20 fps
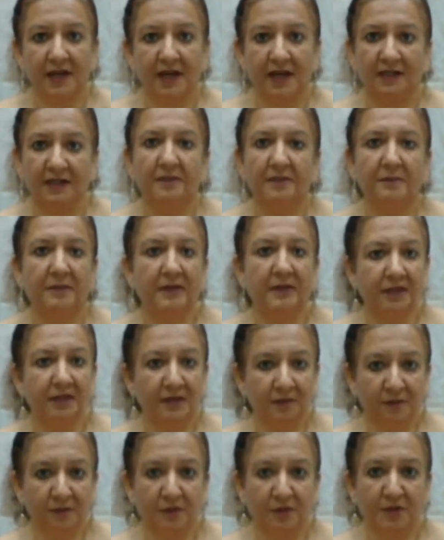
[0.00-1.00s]

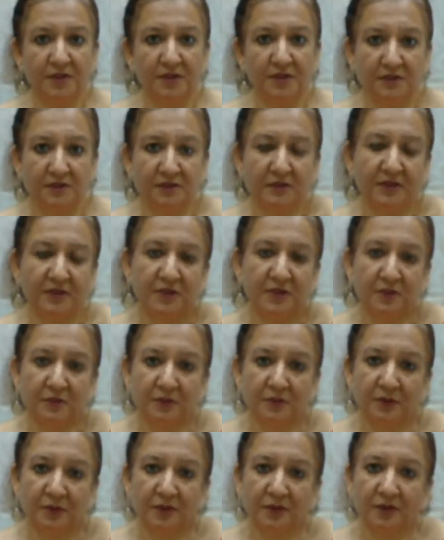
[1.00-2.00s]
ultimately would which
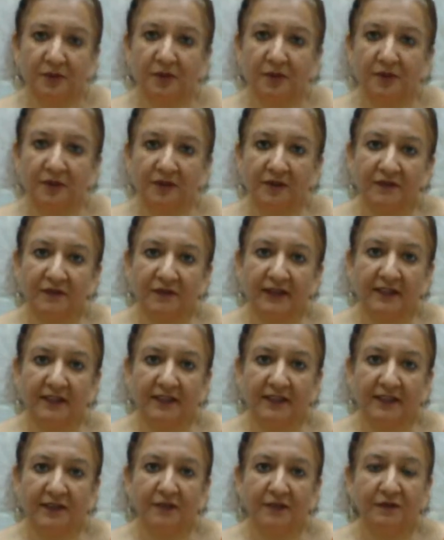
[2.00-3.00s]
would reflect
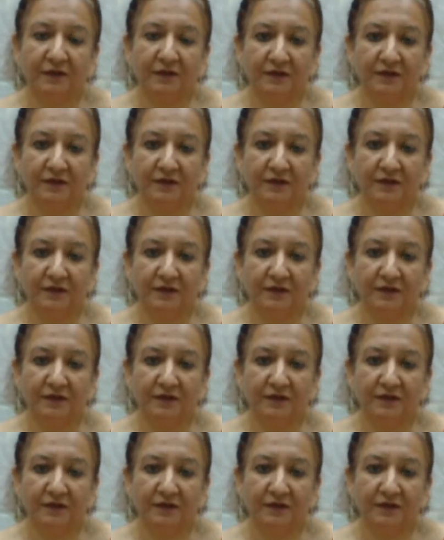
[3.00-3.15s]
in your